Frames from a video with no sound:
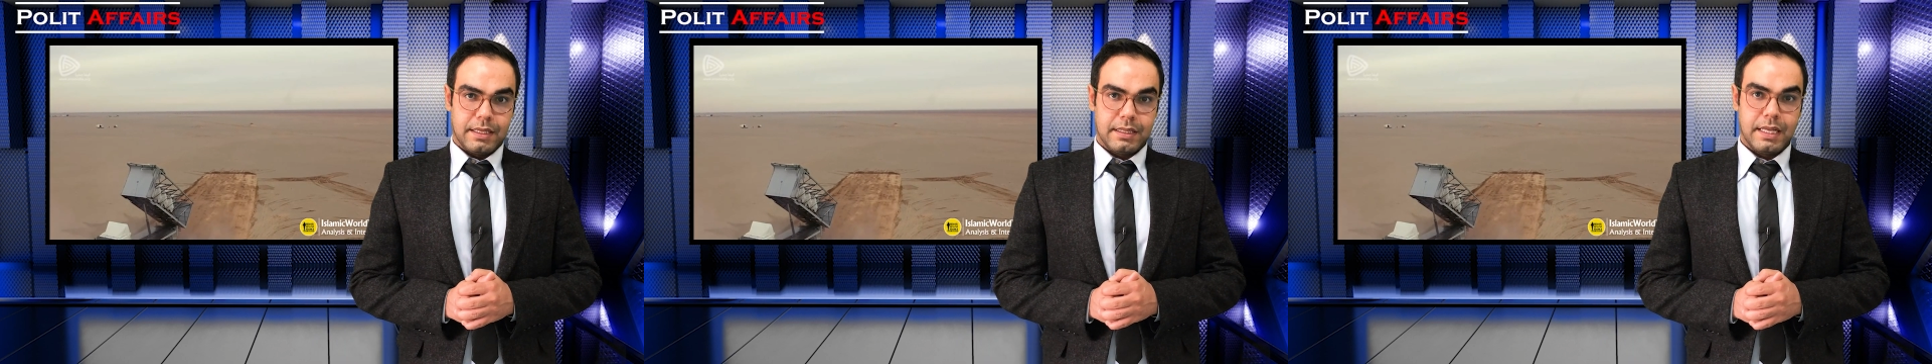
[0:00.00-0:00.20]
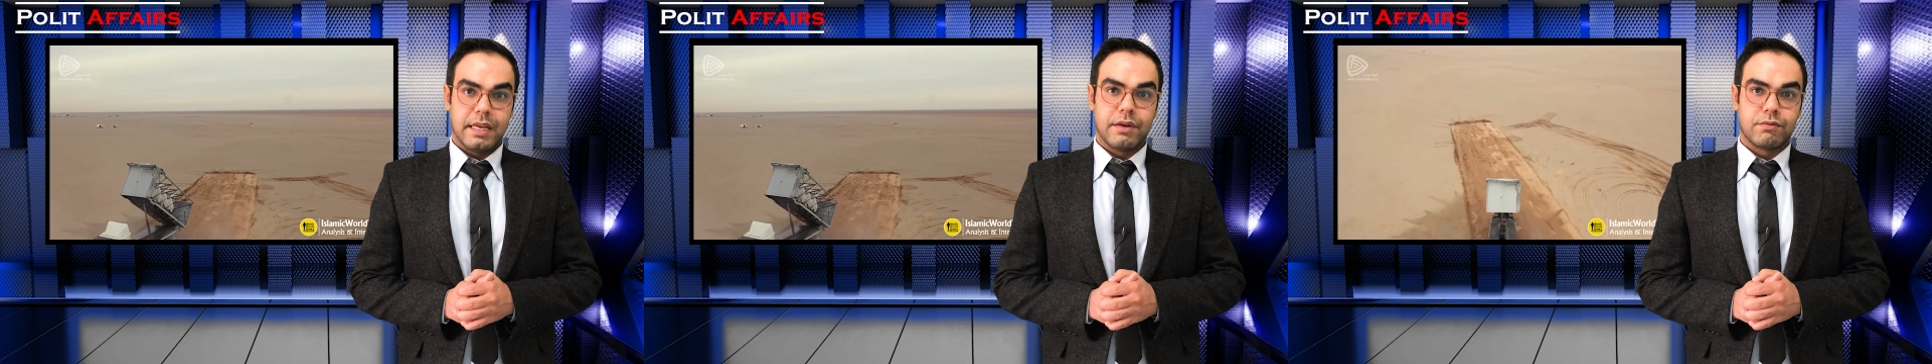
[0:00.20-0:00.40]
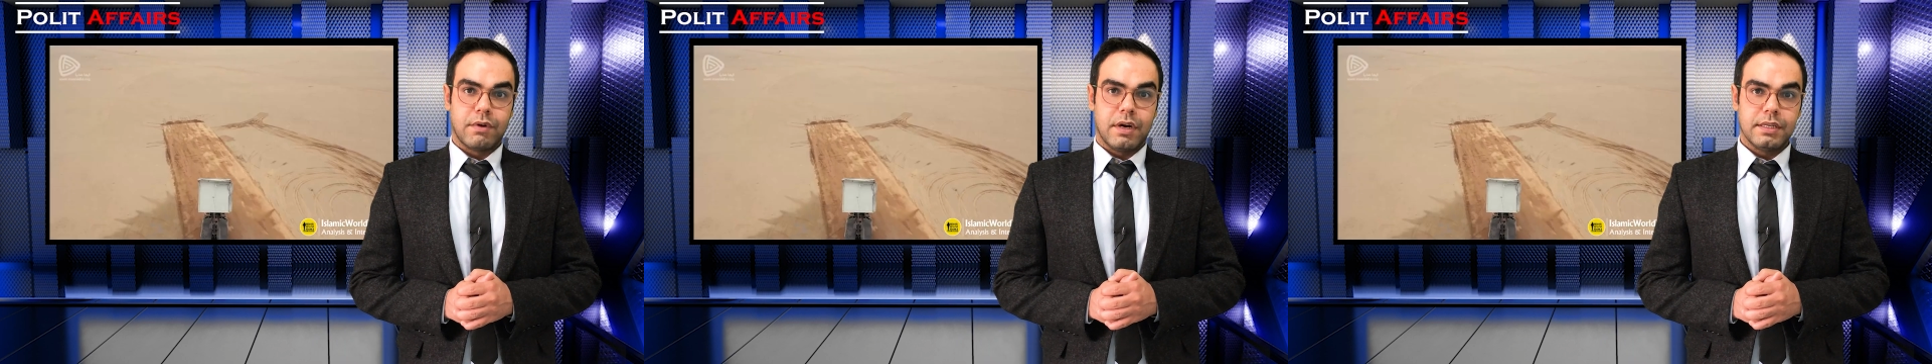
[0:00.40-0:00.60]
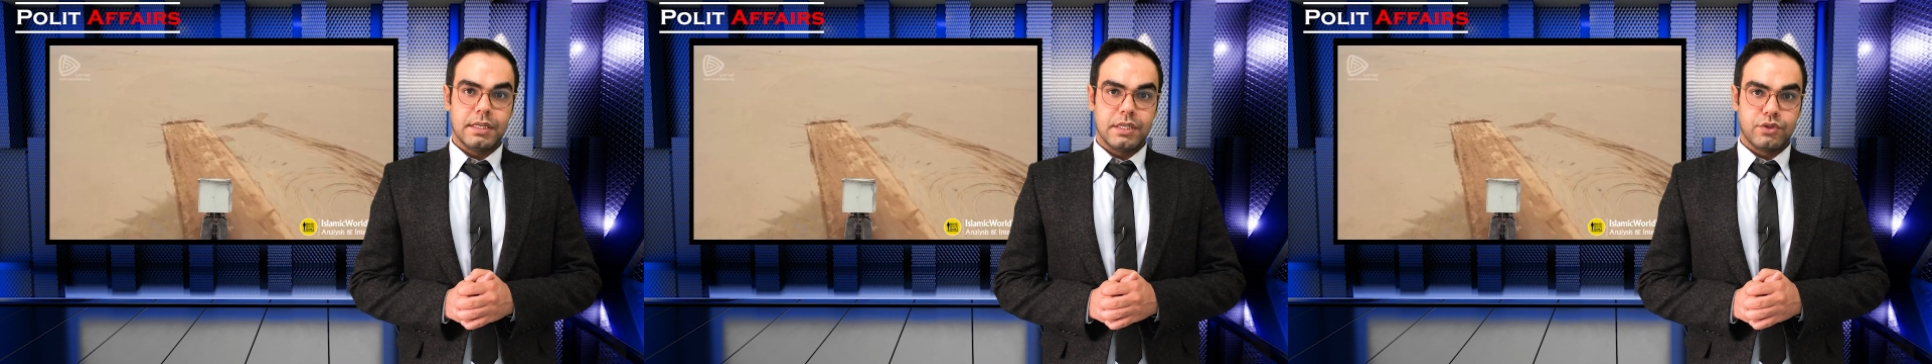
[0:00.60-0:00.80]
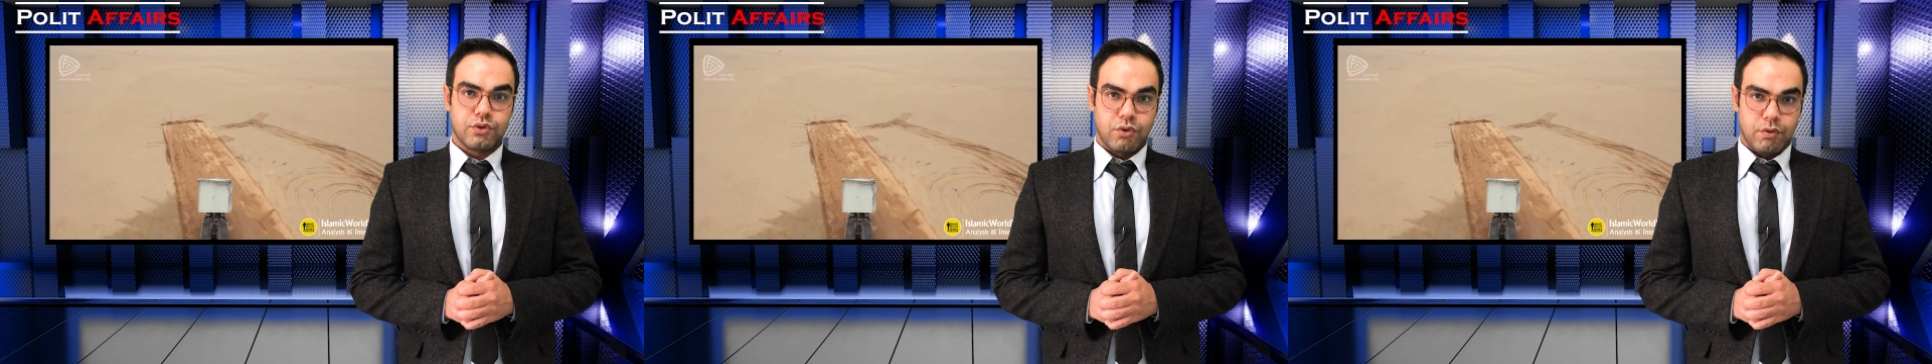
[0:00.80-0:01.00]
the
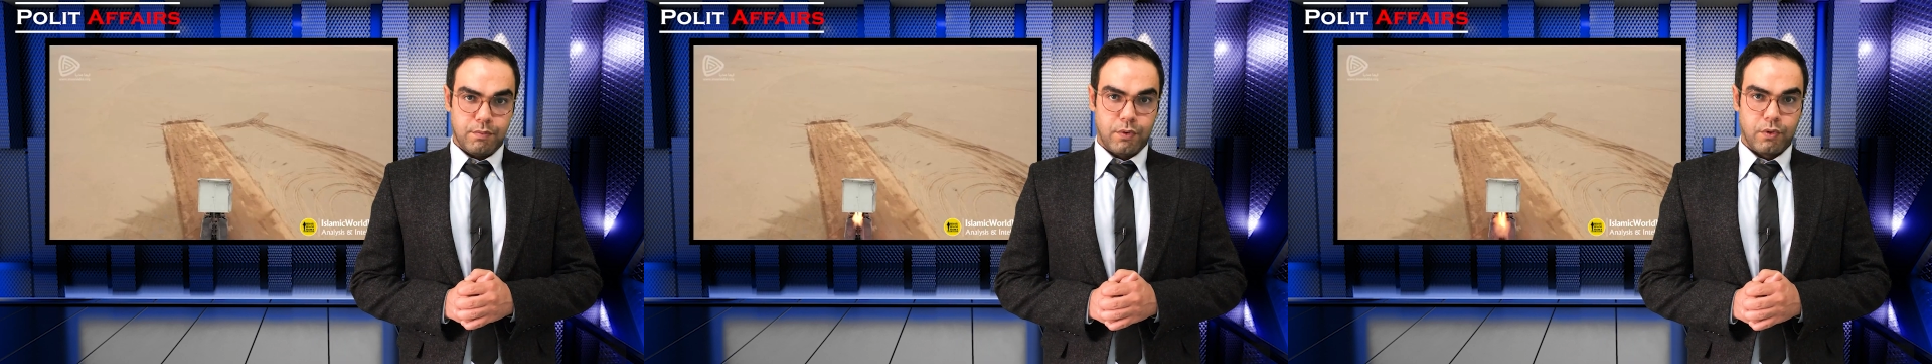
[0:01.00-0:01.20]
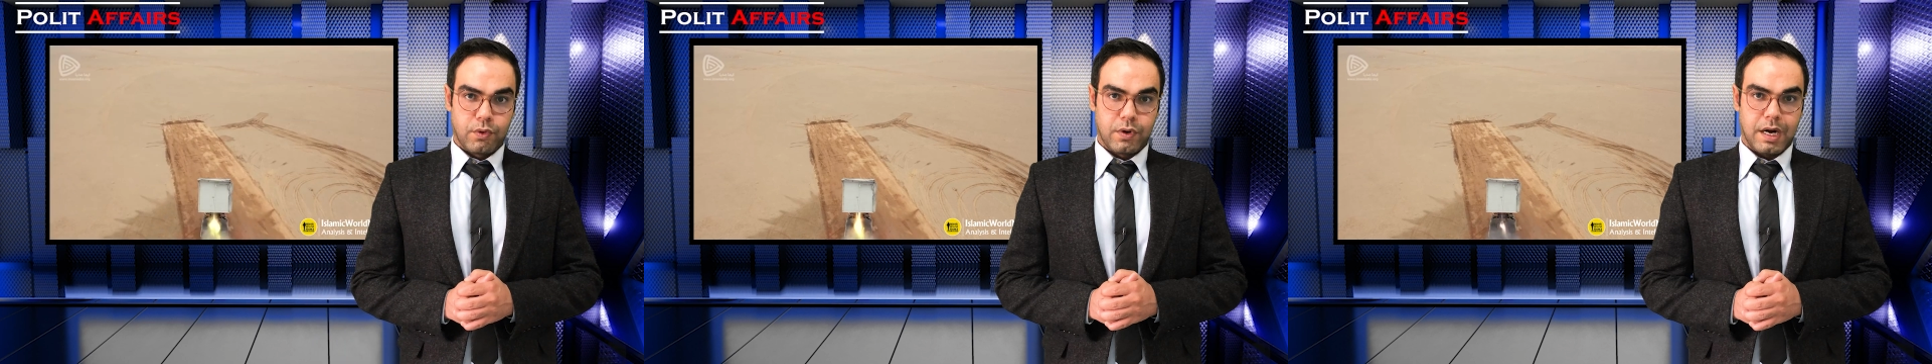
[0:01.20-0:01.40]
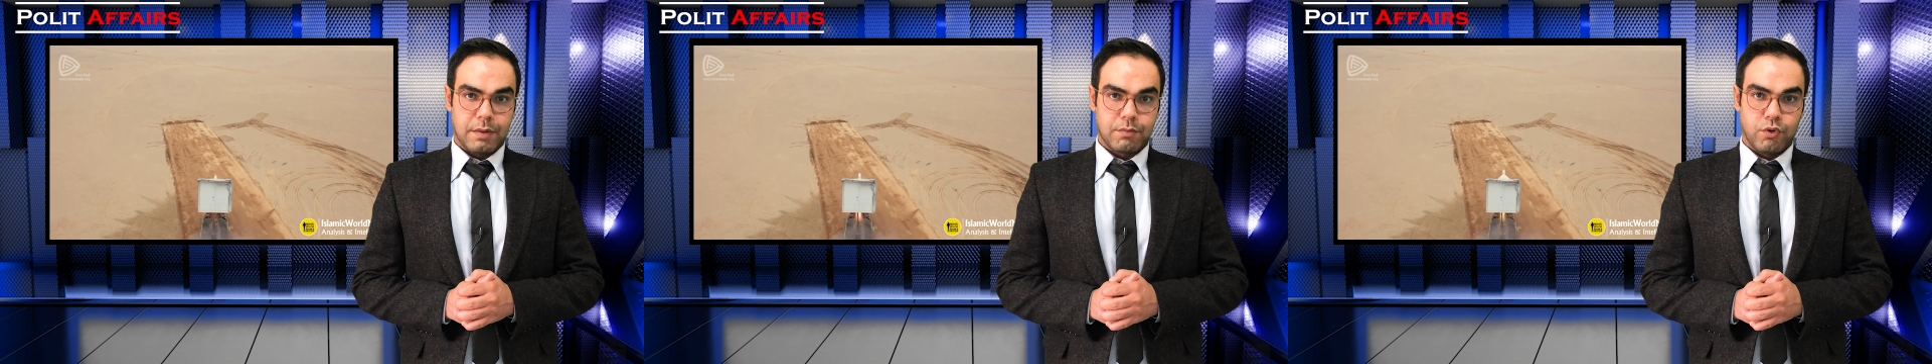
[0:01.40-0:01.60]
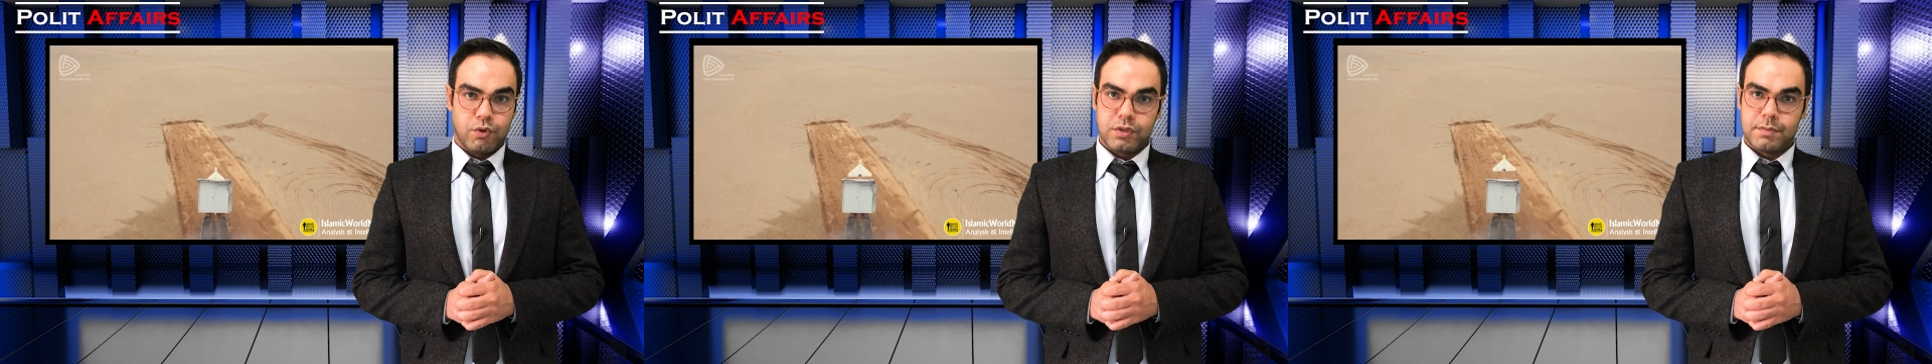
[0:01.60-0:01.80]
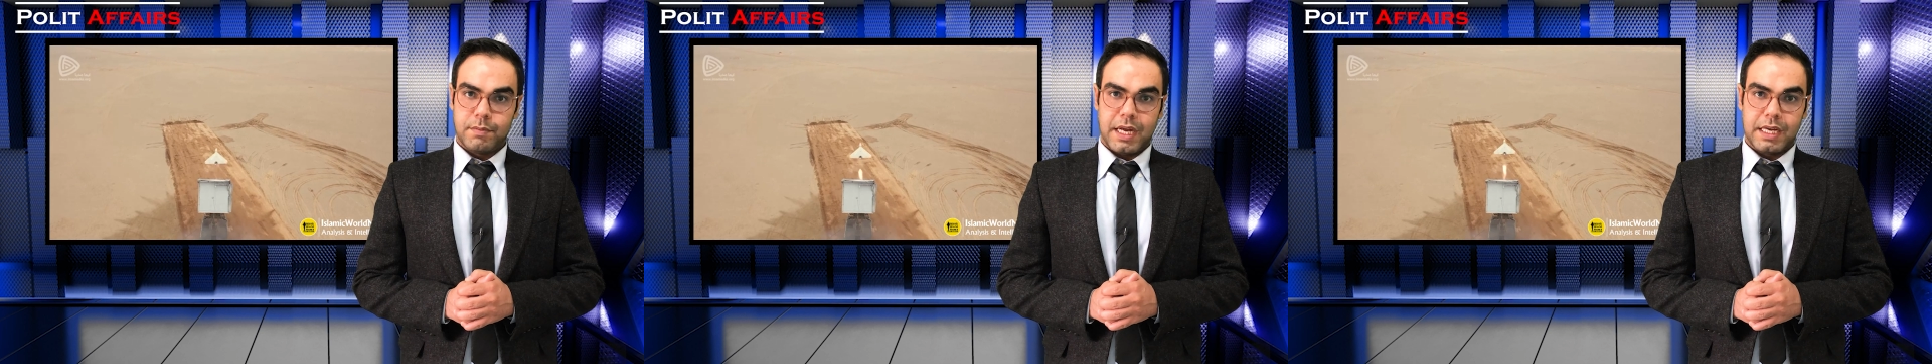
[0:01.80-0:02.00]
Iranian drone program
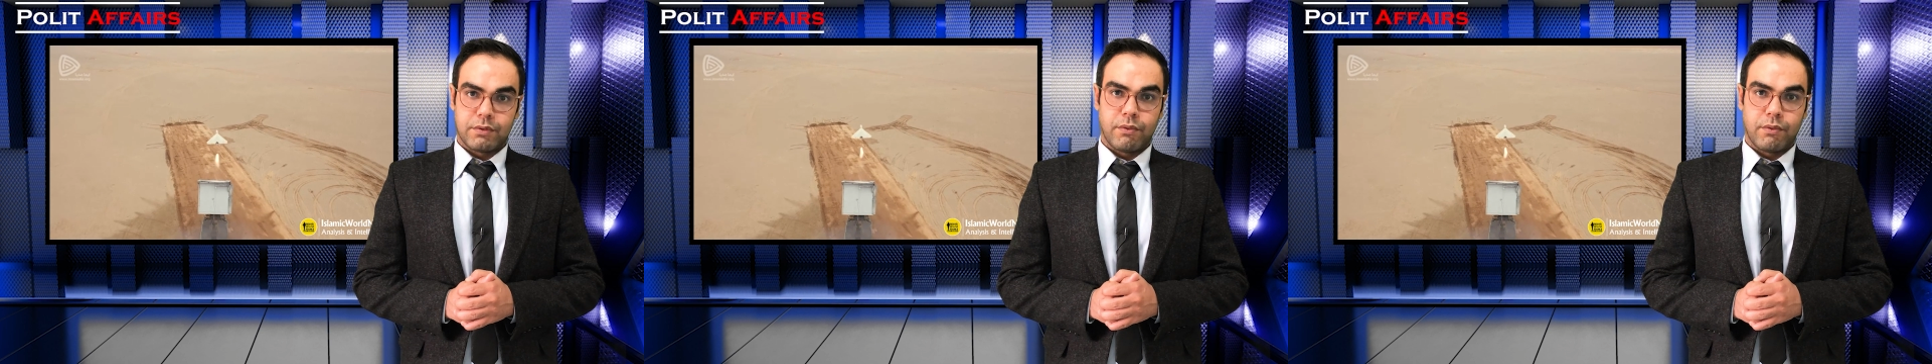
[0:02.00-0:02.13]
goes back